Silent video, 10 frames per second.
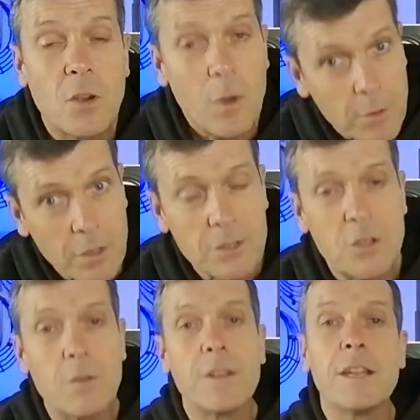So what we're going to
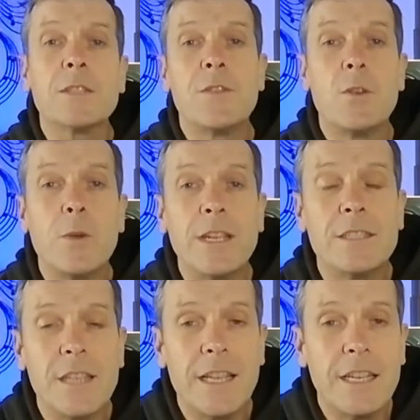do over the next few
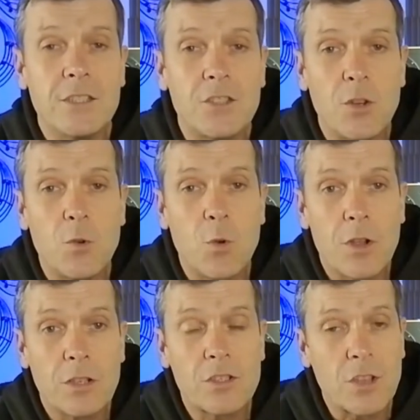weeks is to
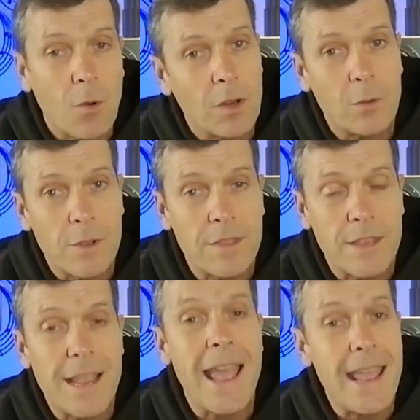work solely with the